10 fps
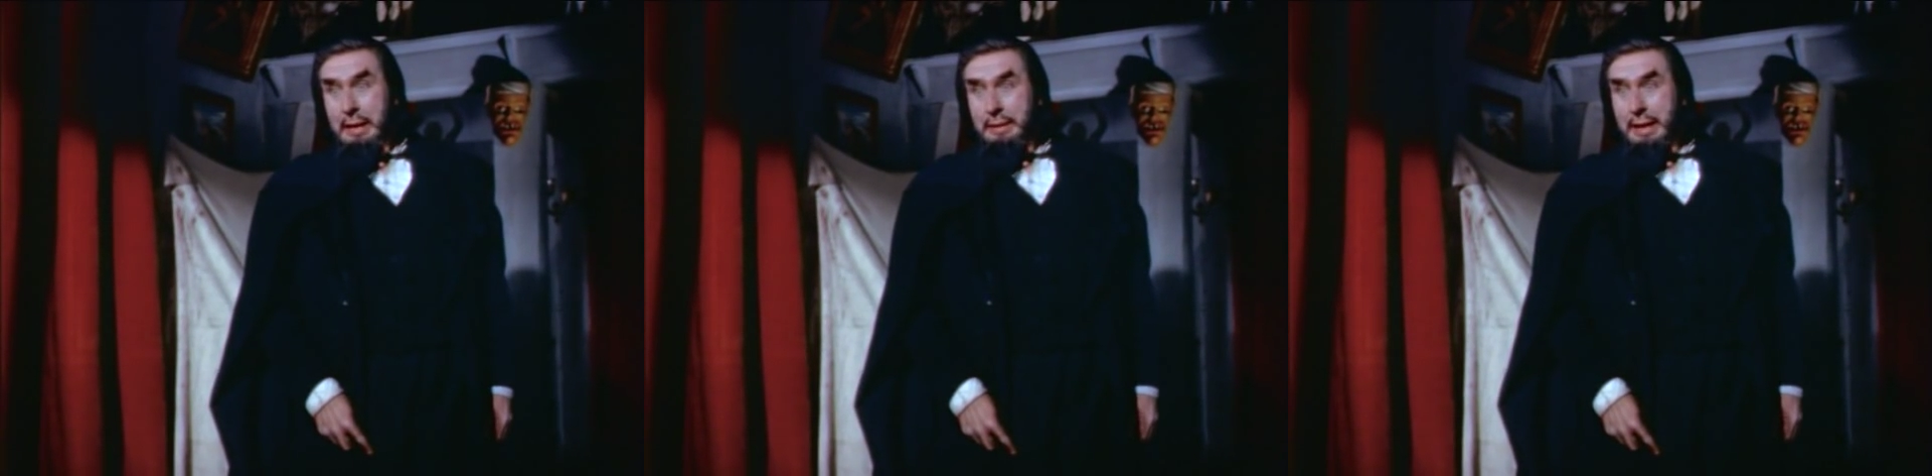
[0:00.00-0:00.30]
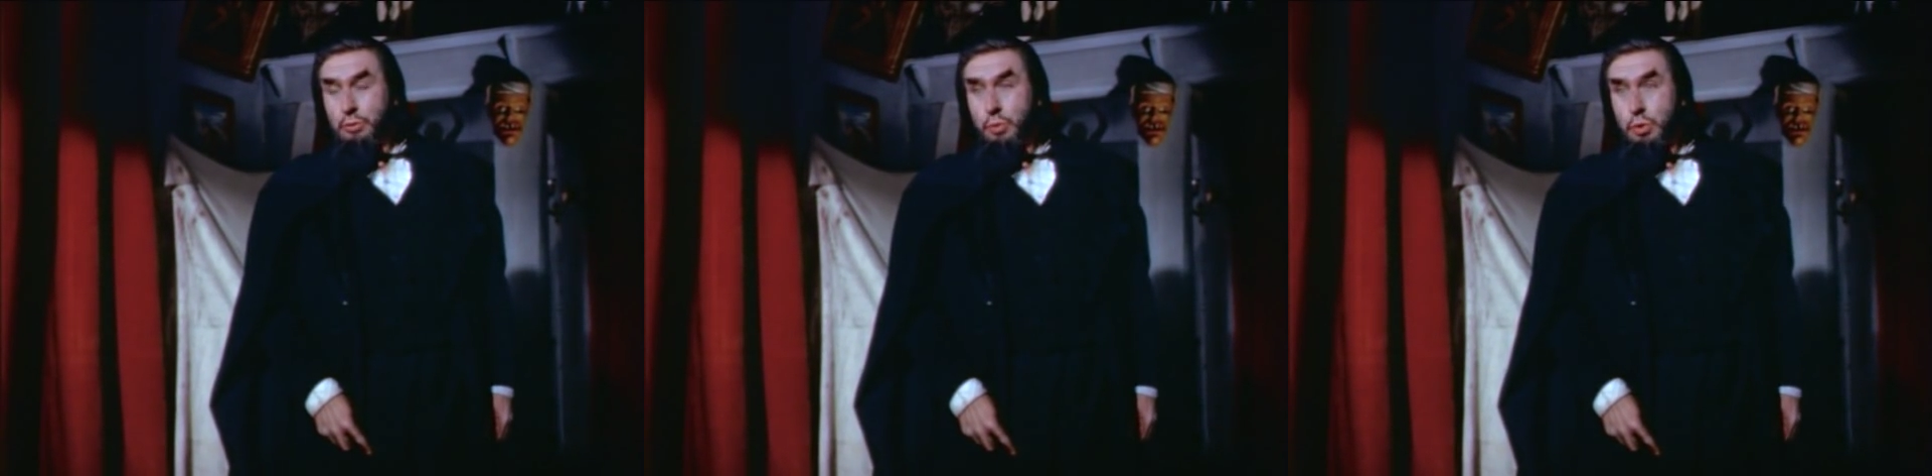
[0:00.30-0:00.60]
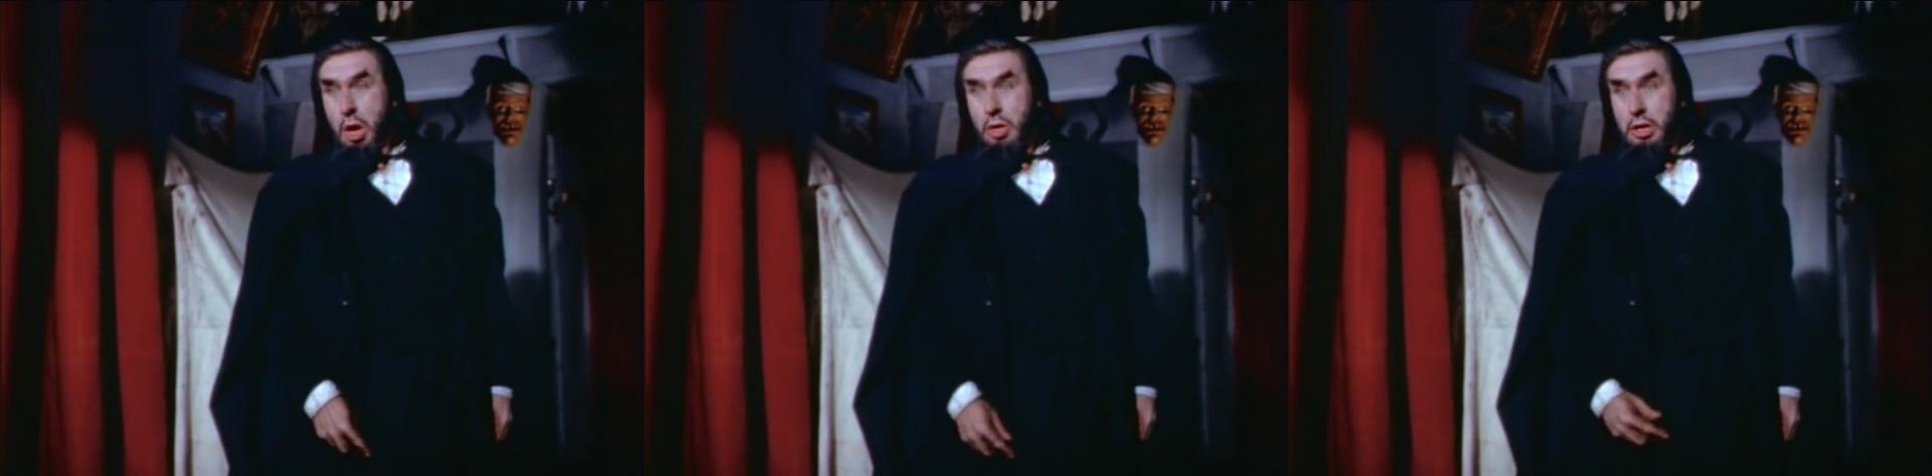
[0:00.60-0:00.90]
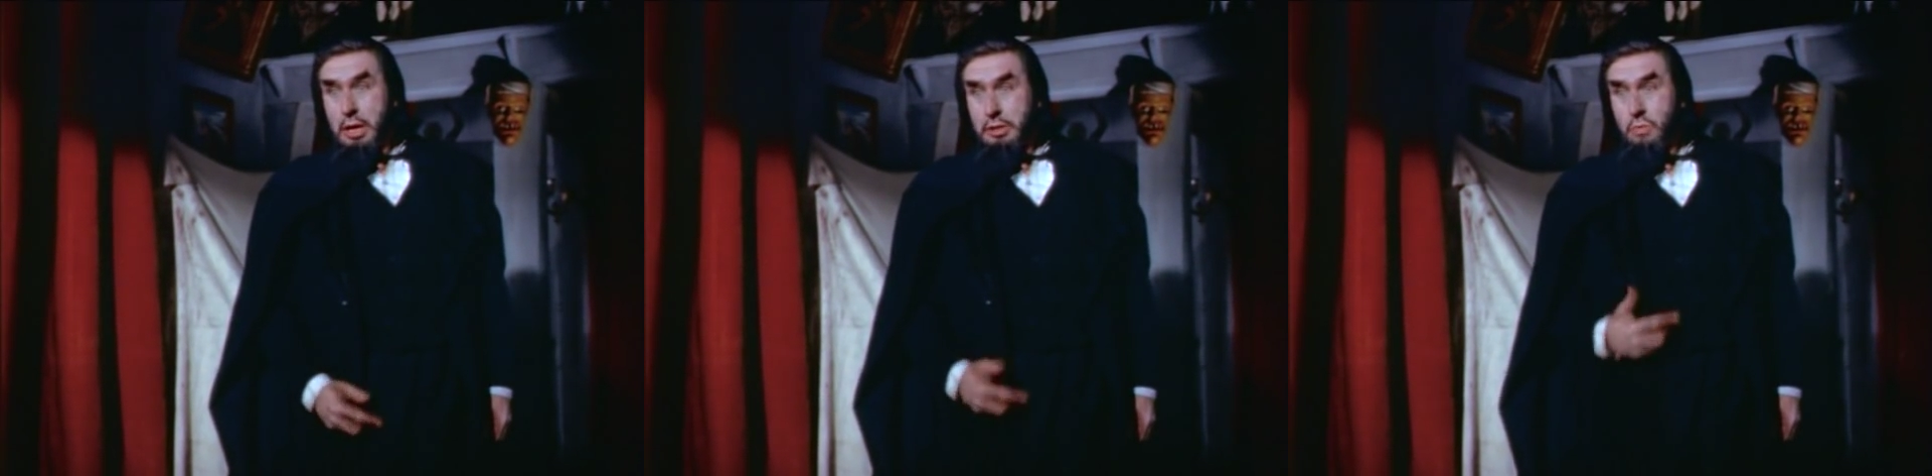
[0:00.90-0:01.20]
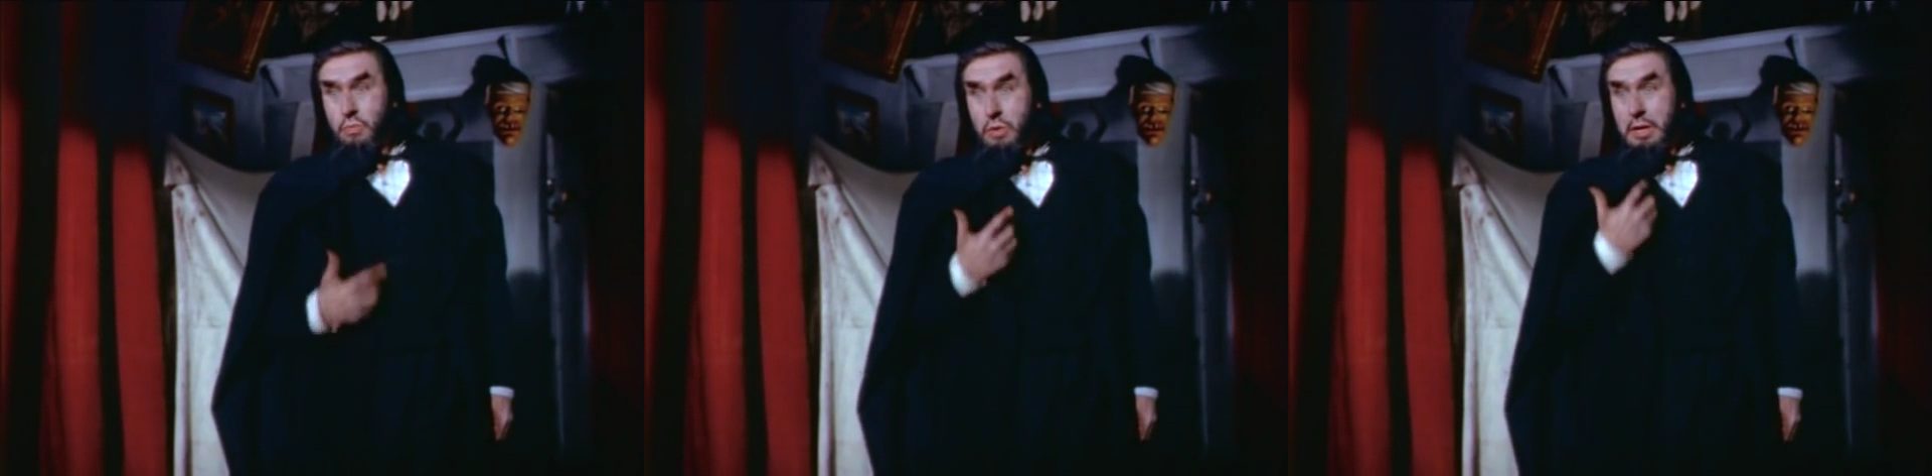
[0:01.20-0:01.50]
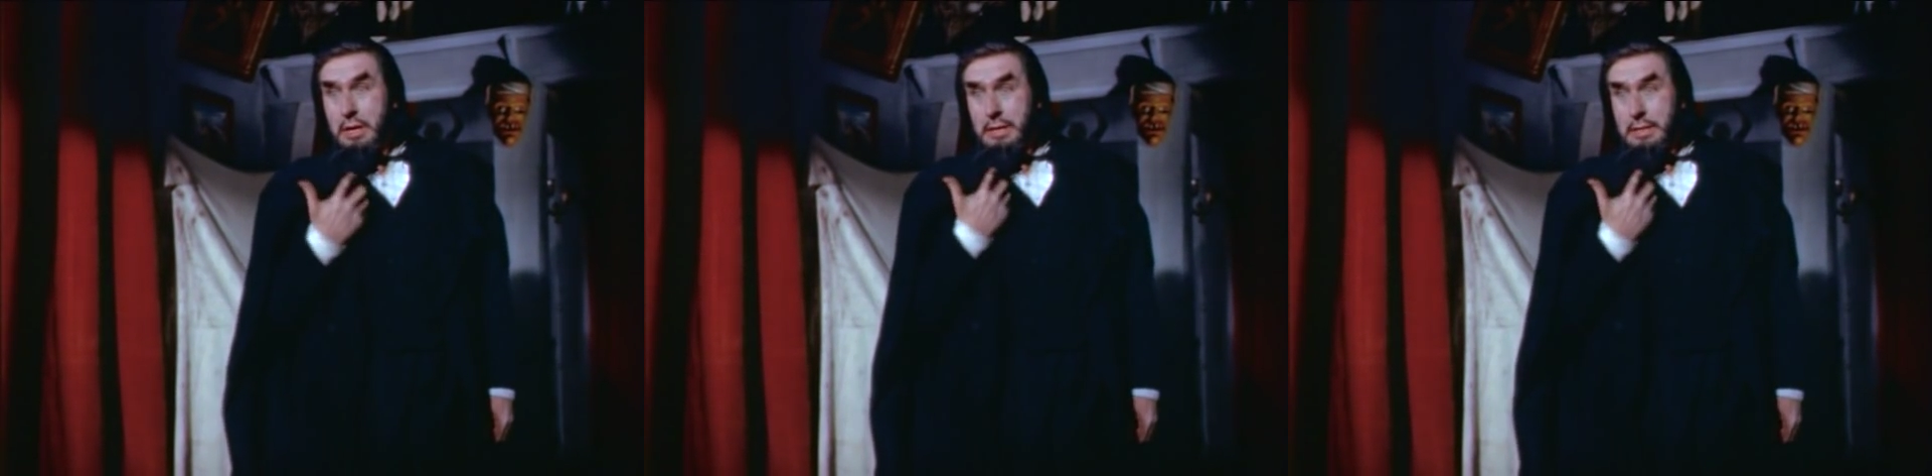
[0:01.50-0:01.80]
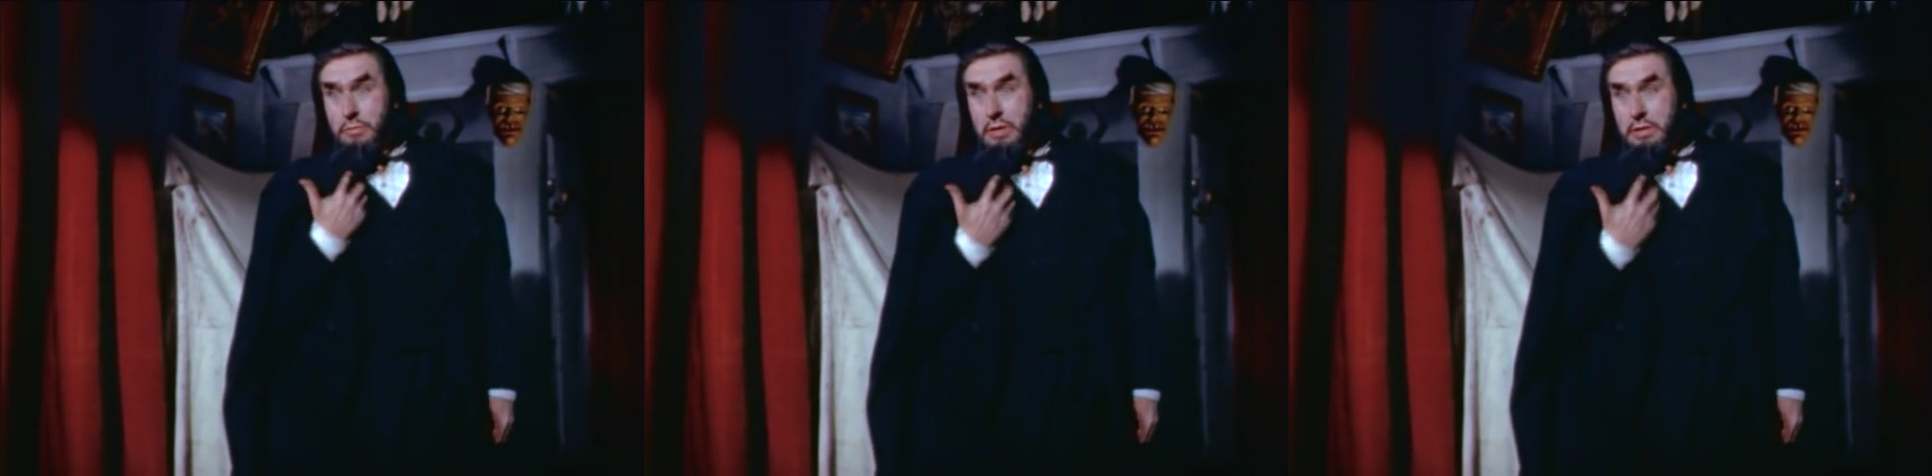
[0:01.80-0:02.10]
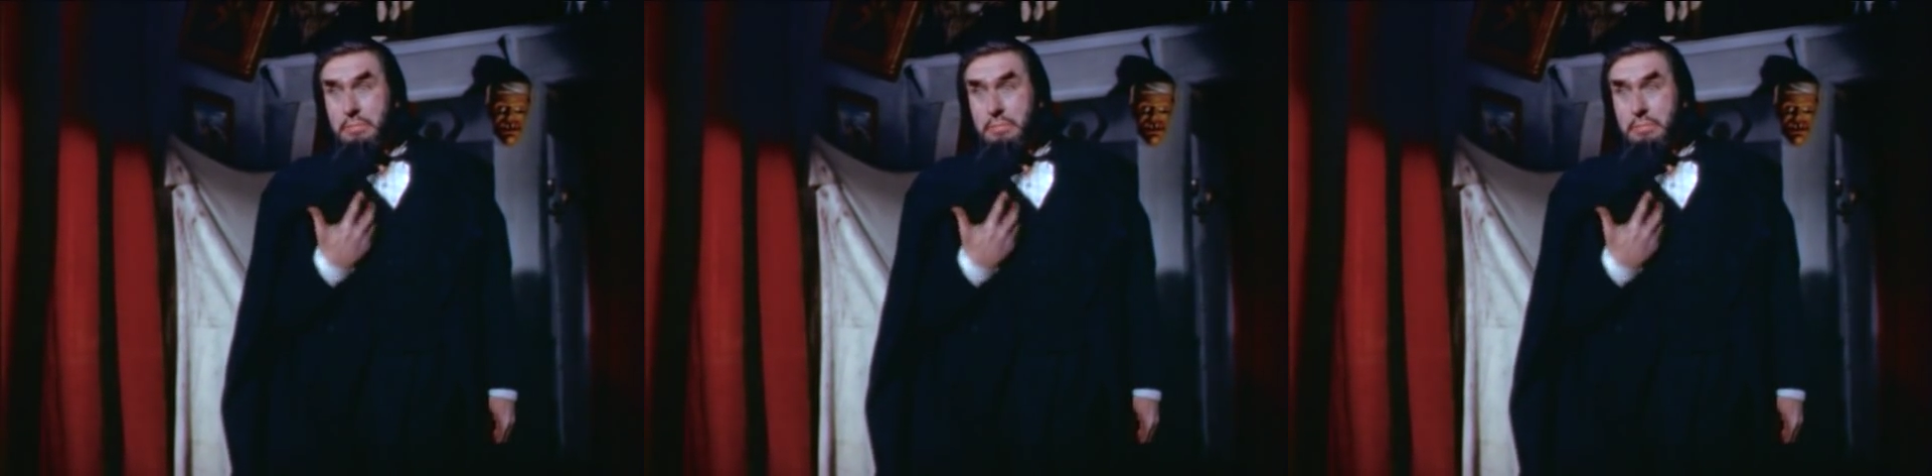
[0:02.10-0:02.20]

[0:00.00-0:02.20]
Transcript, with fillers: than to conquer the world with